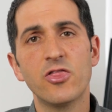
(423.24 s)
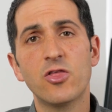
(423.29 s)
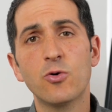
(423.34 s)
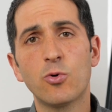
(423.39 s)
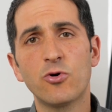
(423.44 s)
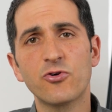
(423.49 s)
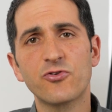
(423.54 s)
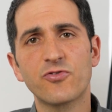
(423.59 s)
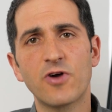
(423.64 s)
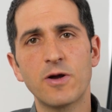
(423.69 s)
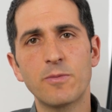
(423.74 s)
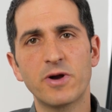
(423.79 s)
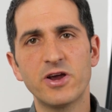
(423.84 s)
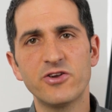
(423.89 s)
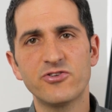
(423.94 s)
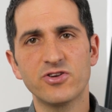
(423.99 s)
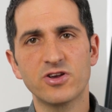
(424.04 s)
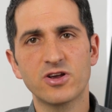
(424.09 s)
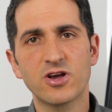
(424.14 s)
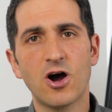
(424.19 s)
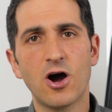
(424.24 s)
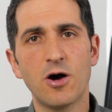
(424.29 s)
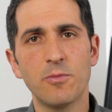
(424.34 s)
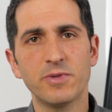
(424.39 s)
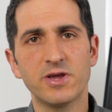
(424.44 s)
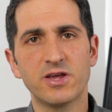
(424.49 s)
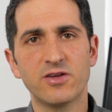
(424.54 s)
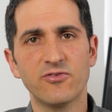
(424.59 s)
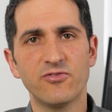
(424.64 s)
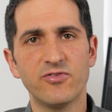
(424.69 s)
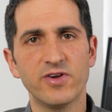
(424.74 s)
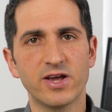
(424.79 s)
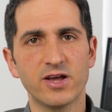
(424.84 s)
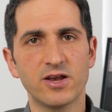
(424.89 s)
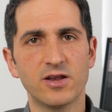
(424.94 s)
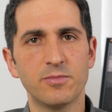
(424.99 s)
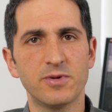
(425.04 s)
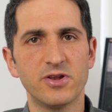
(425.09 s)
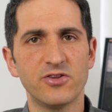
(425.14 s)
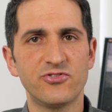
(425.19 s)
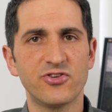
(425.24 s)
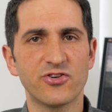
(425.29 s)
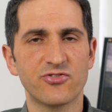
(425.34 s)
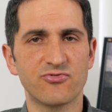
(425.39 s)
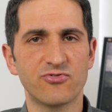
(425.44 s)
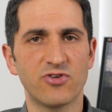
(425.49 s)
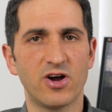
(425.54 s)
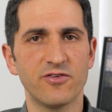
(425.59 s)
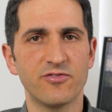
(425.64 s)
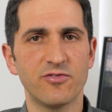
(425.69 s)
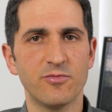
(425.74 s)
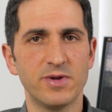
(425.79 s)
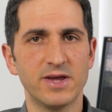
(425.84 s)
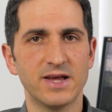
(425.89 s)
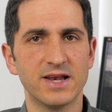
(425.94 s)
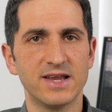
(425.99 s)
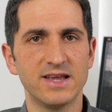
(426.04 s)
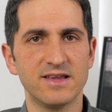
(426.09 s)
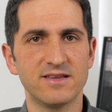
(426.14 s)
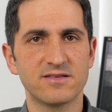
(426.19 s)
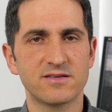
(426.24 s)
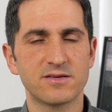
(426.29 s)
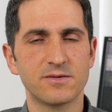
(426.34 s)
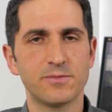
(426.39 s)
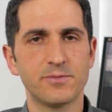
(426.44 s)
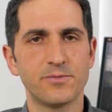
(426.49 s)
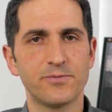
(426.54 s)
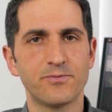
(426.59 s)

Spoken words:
The watch vibration can't be configured, but it's just right for me at least.